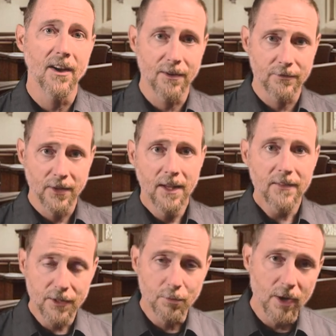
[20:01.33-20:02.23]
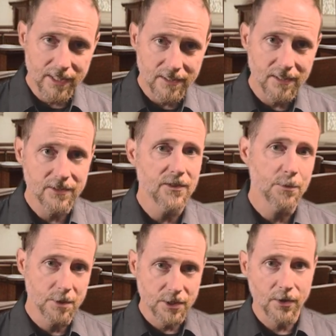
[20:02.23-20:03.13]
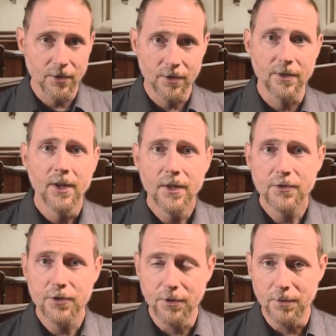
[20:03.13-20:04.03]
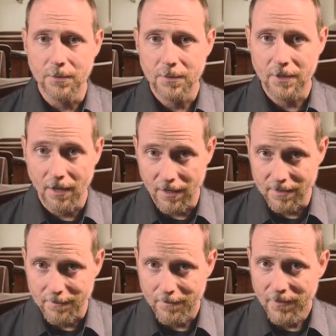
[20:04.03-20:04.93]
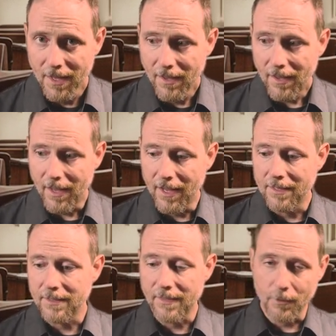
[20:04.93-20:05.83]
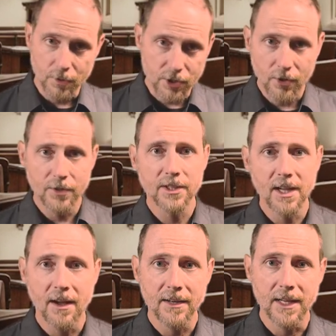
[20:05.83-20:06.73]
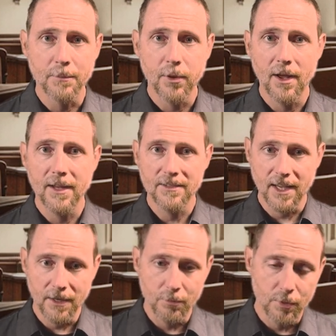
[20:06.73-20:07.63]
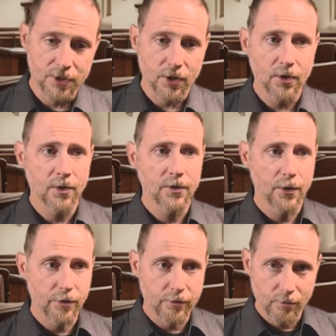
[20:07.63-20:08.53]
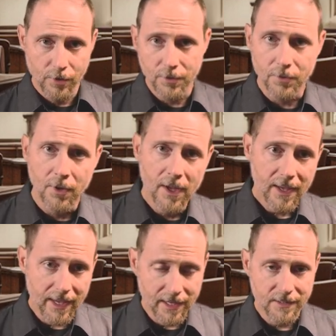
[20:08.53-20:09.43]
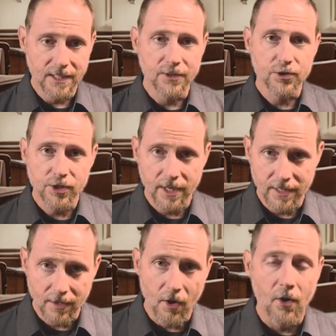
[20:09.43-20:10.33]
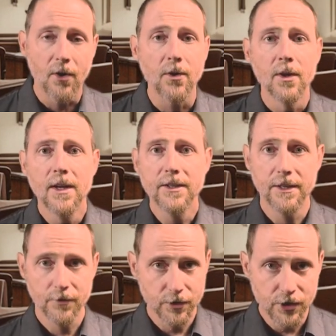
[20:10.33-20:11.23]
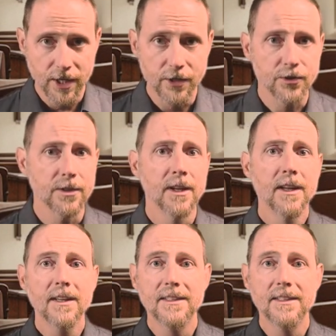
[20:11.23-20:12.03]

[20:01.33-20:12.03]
of the reditus, the return to God. And that return to God implies a return through and in shedding all differentiation,